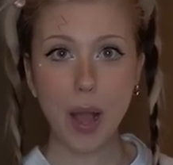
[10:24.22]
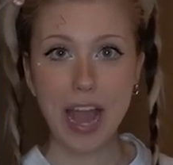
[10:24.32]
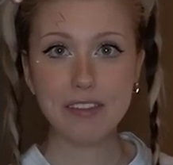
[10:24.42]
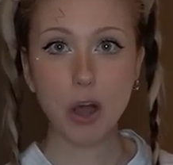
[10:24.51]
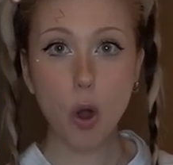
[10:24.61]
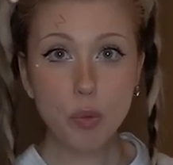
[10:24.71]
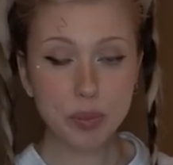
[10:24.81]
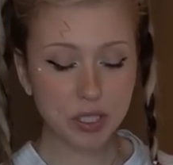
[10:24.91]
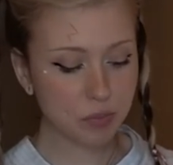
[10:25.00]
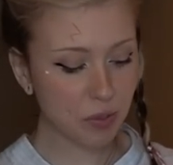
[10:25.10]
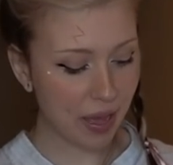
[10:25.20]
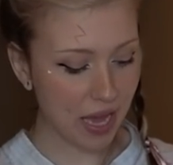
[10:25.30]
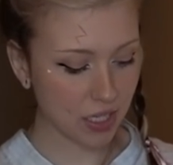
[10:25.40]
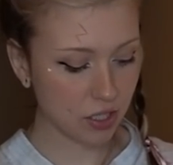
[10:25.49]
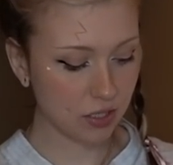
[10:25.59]
I've opened up the
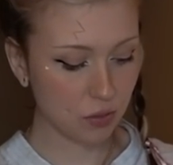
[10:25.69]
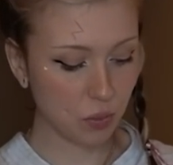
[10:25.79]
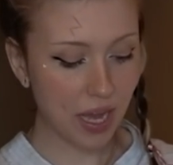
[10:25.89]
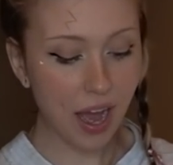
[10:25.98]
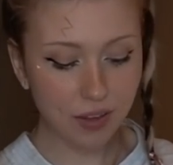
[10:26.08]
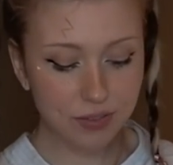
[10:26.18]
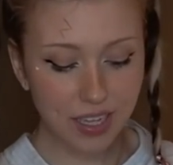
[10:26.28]
packages. We have